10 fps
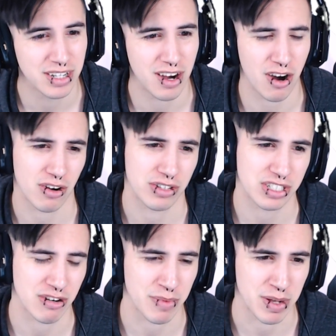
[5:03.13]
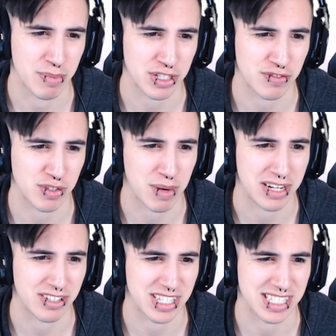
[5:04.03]
Oh, it's gonna be a bunch of
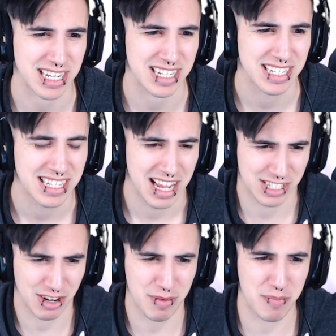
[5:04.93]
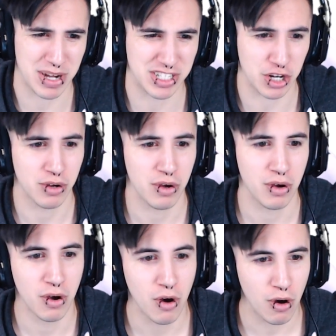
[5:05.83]
spiders, isn't it? It's gonna be a bunch of.
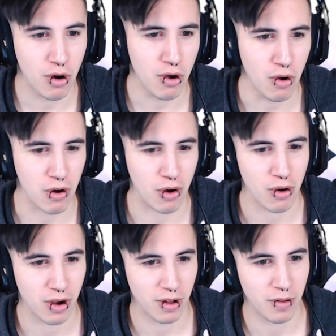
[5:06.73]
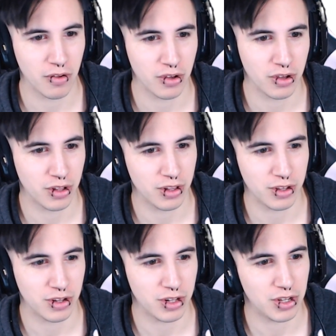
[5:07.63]
Oh.
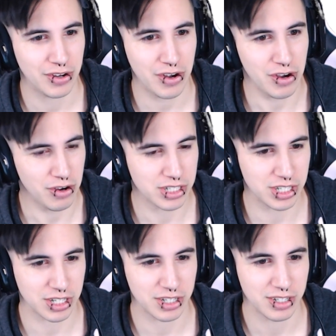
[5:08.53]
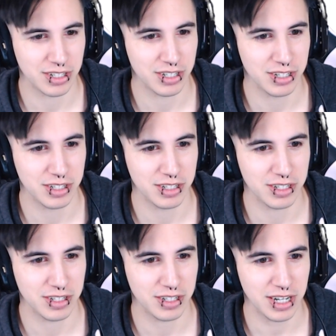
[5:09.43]
Oh, it's. A,
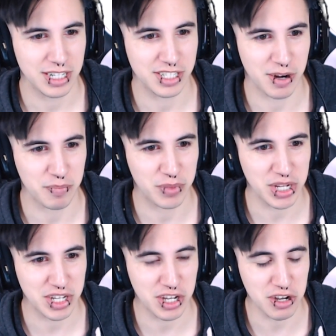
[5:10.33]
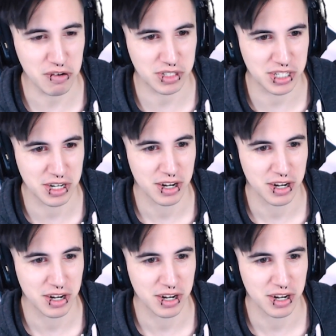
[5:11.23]
it's something cute.